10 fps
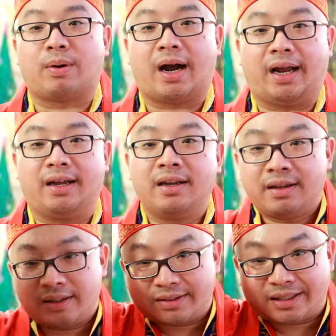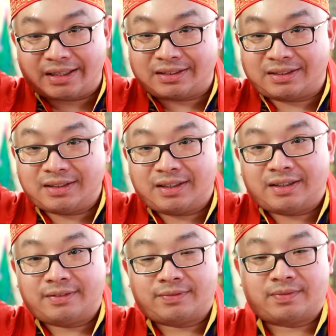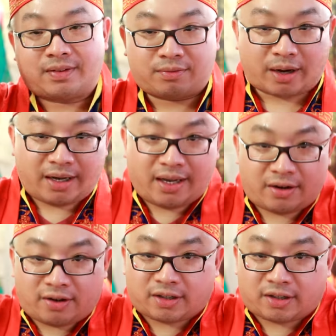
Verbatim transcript: why? This right here